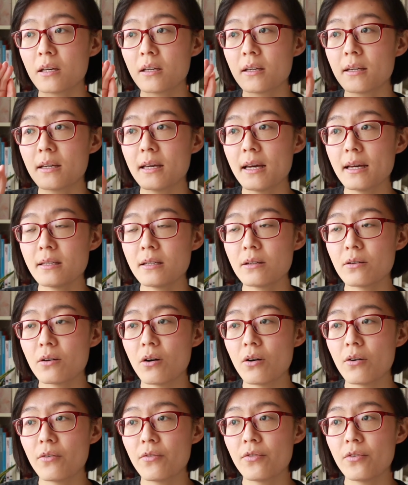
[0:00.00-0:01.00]
getting
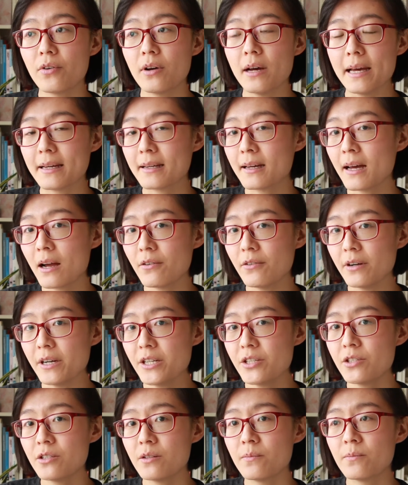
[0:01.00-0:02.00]
off a
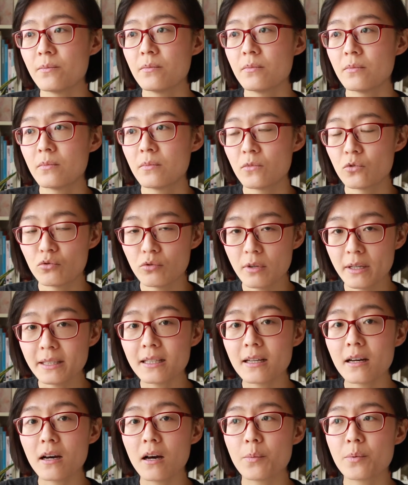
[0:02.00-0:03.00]
carriage,
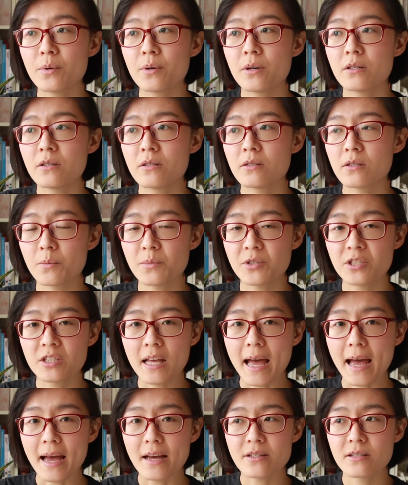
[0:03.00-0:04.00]
running up some
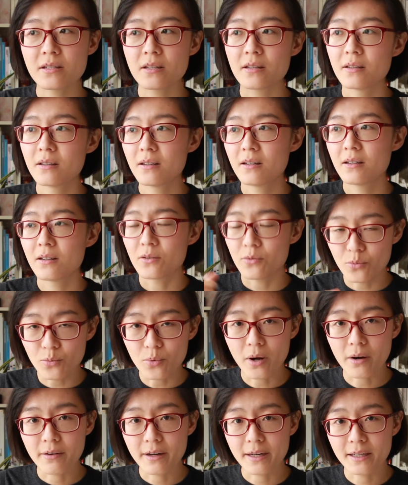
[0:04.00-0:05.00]
stairs,
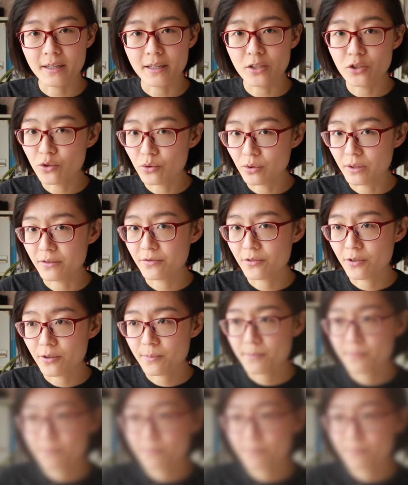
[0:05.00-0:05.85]
wearing a uniform.